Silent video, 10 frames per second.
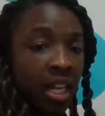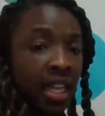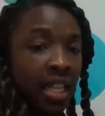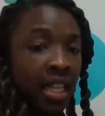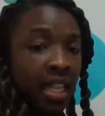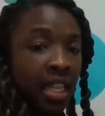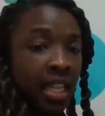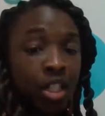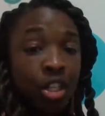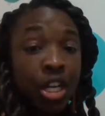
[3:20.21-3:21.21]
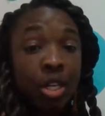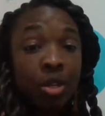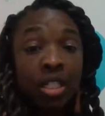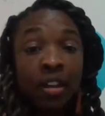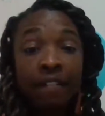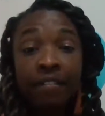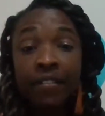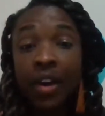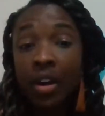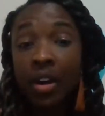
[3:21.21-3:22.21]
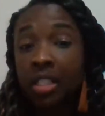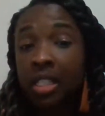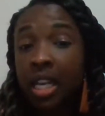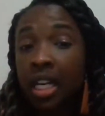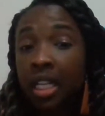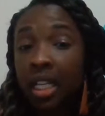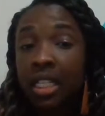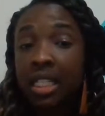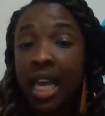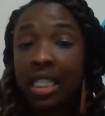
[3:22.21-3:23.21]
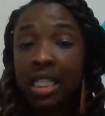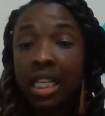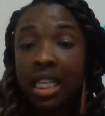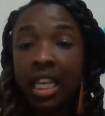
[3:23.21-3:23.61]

that means you're using the first set of links I sent,